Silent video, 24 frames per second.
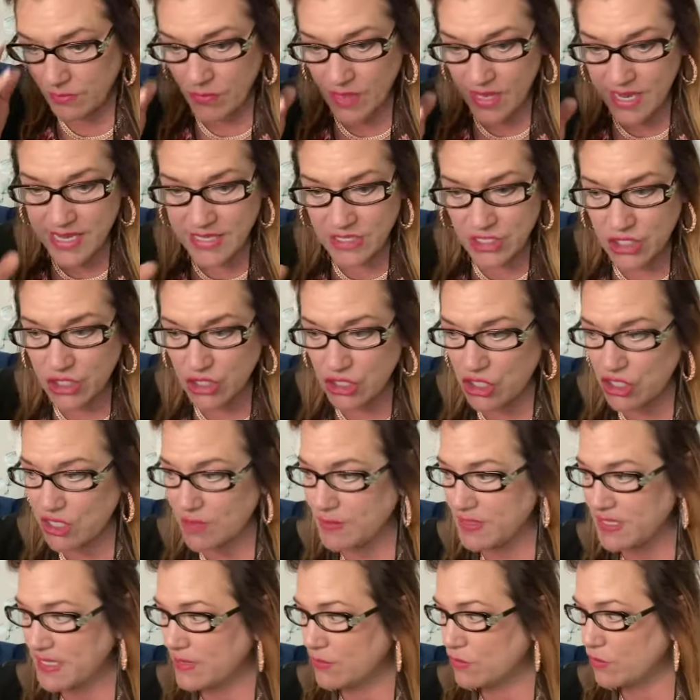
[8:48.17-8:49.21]

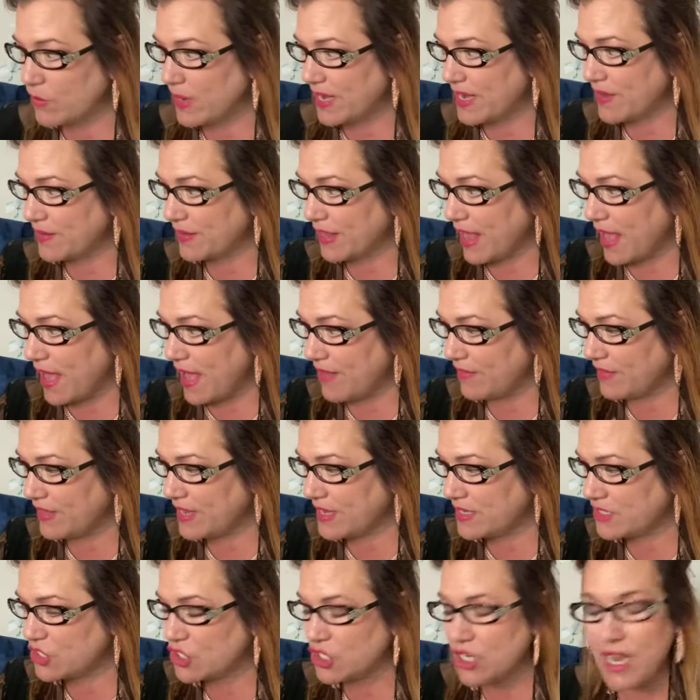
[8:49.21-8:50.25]
internships, and right out of
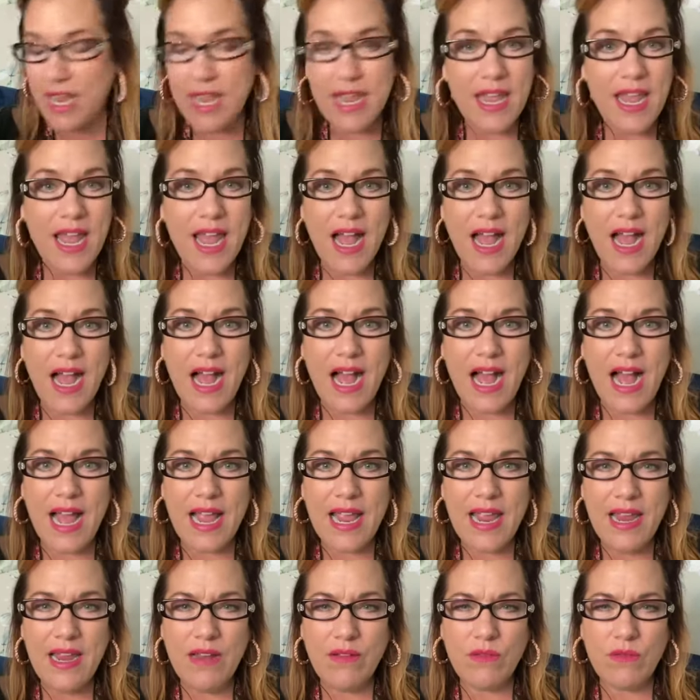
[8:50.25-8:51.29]
college,
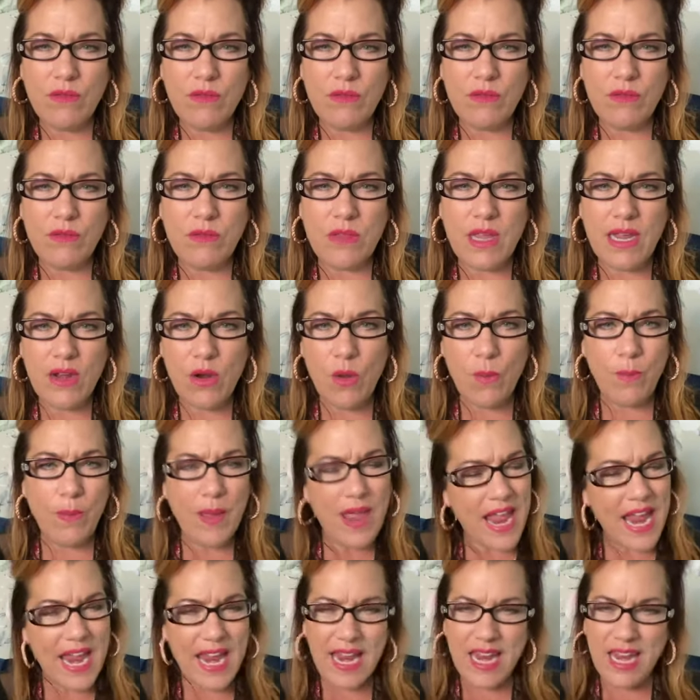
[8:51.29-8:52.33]
they don't
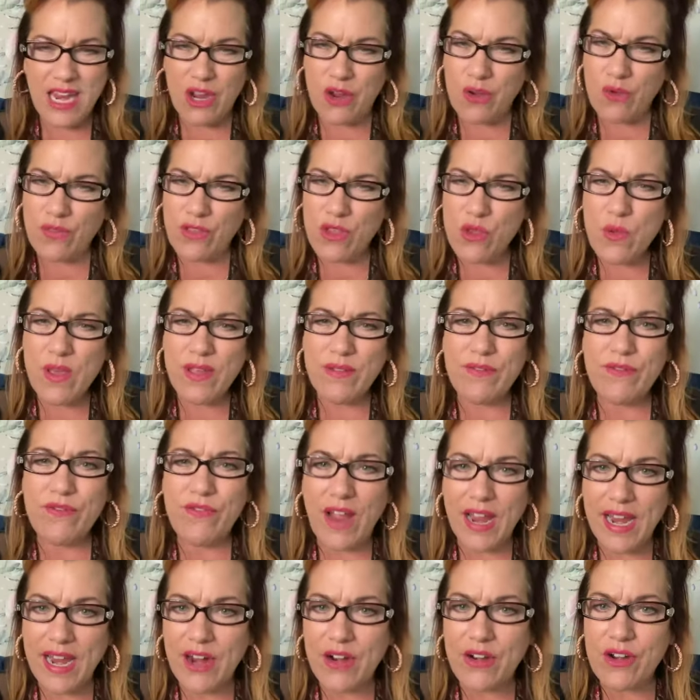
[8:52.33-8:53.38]
pay you. You get
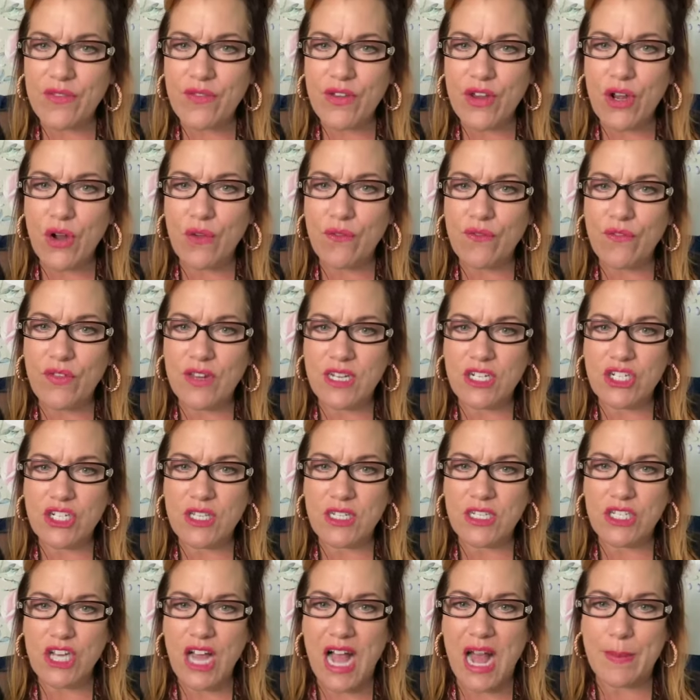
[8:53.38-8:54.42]
fired if you don't finish the
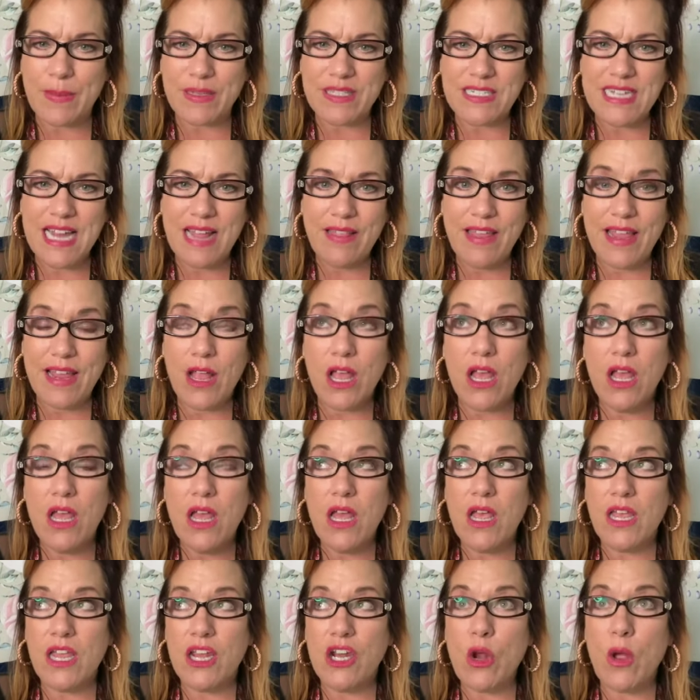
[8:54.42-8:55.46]
job. It's not like,
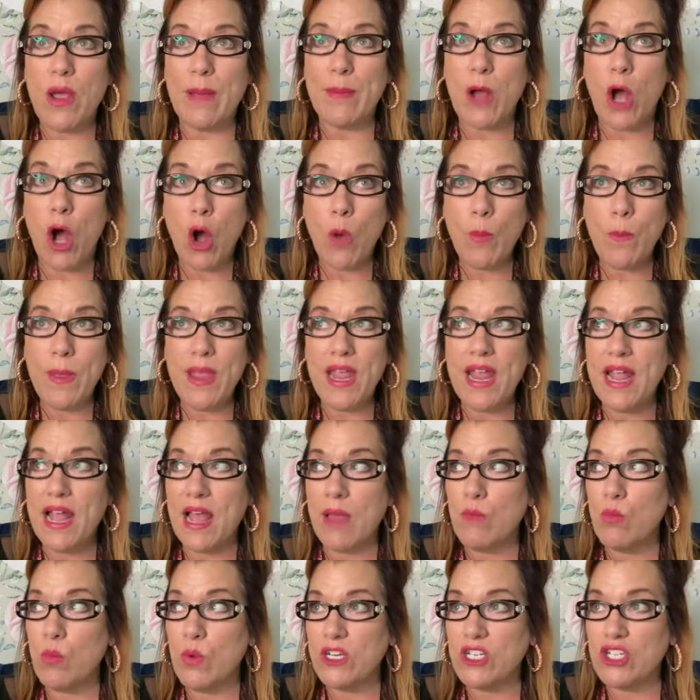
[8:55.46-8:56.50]
you know, I'm hoping,
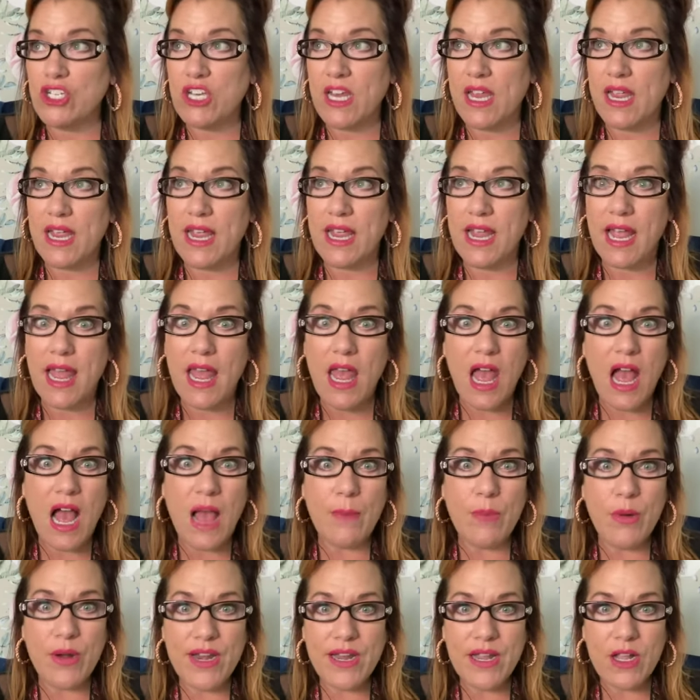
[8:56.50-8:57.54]
I'm wishing, I'm
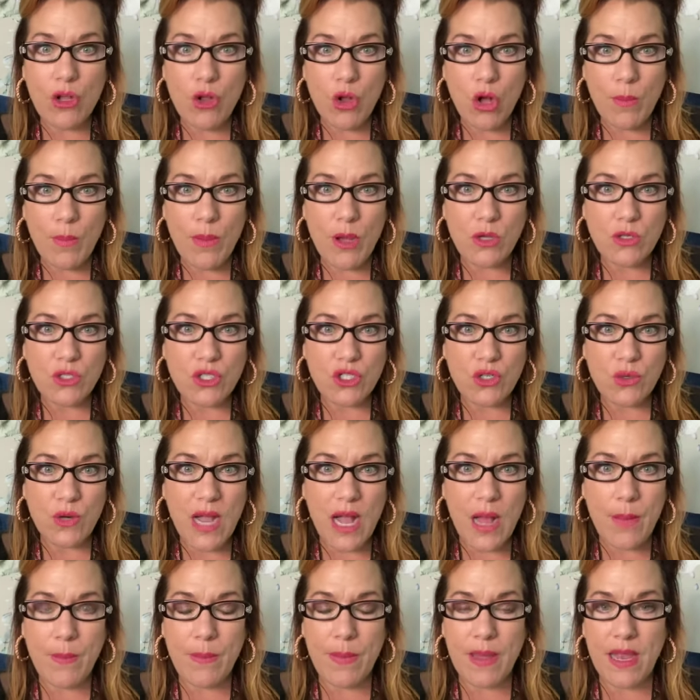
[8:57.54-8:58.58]
putting a goal poster
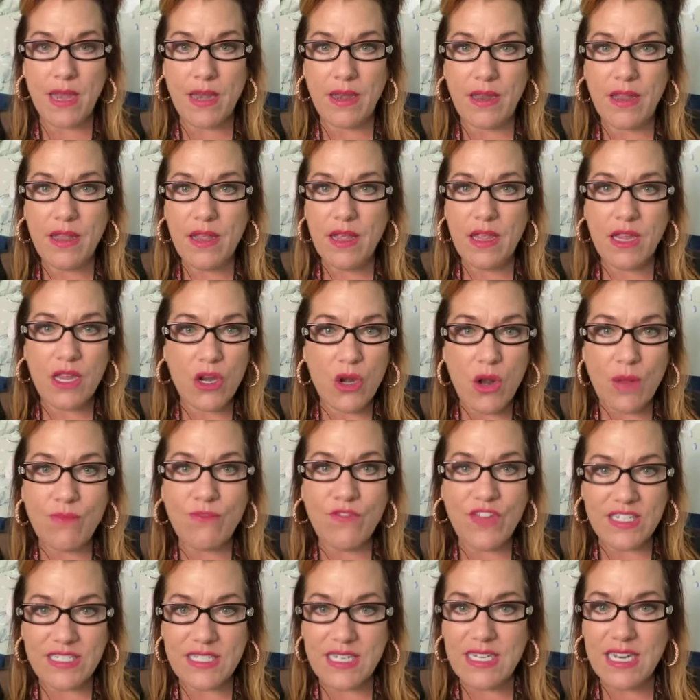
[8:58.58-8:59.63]
up and, you know, I'm
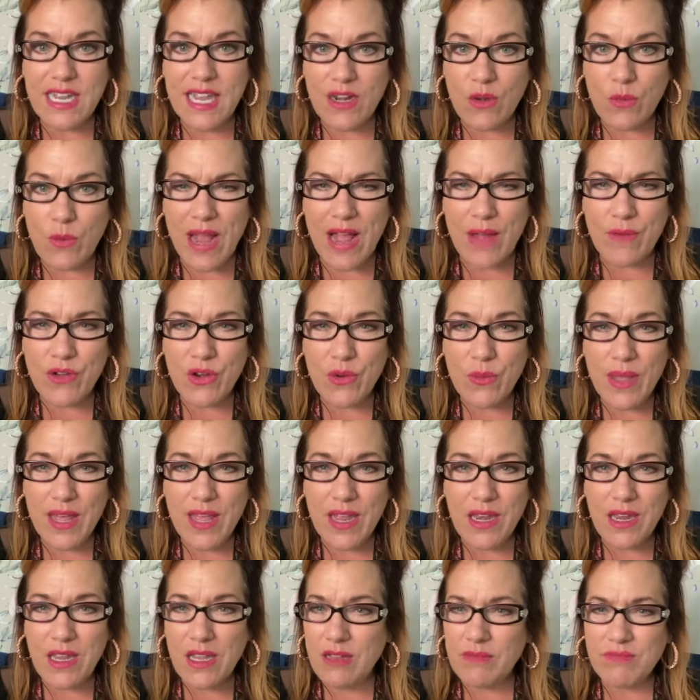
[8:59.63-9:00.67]
fixing to get around to
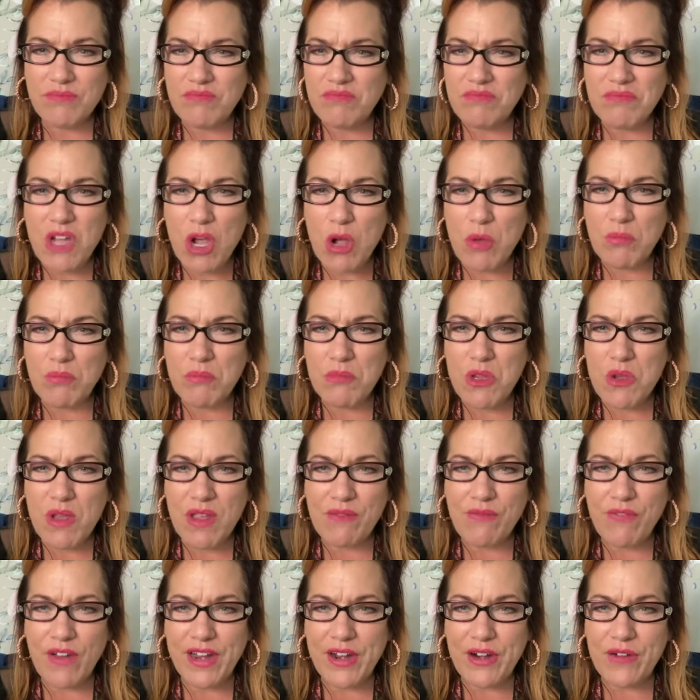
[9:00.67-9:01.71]
it. Nope, you
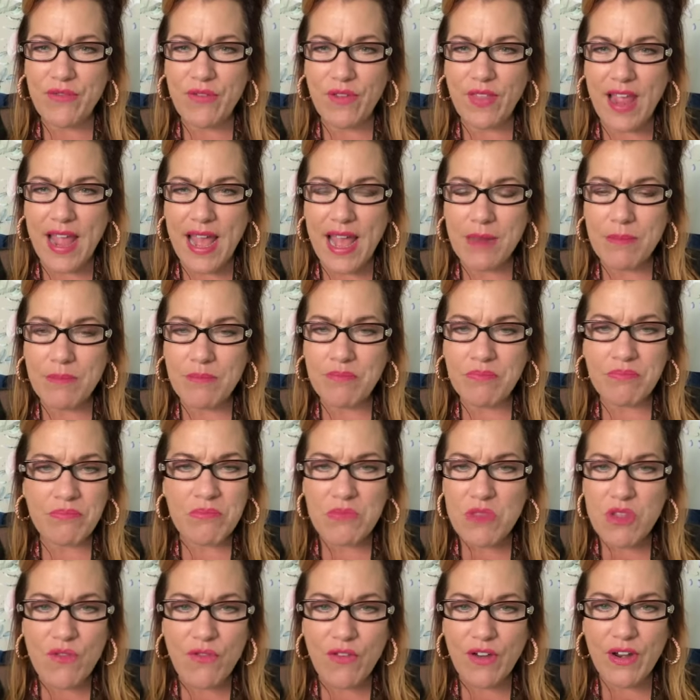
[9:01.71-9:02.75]
get fired for that.
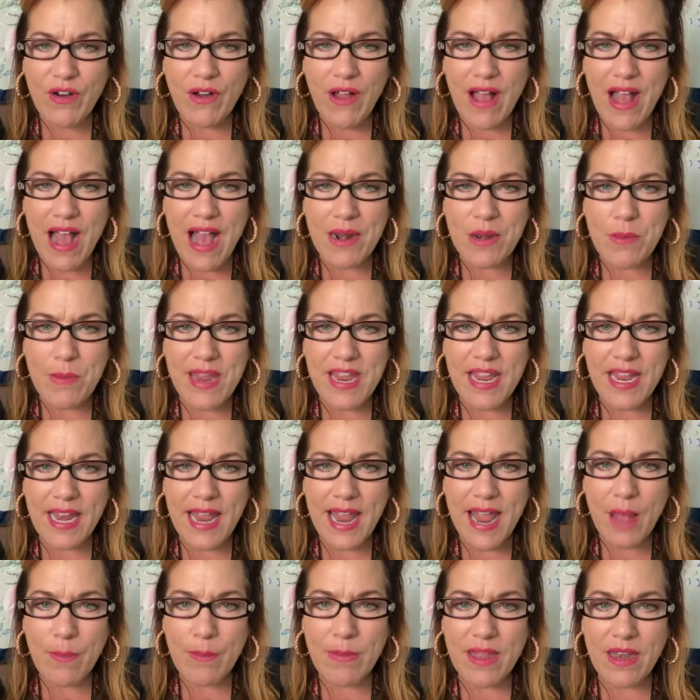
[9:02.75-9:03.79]
You figure out how to make it
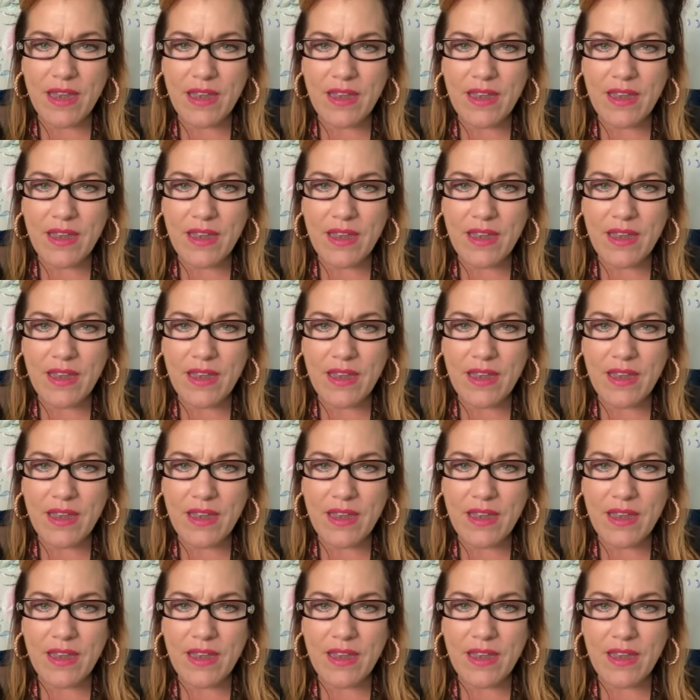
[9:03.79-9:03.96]
happen.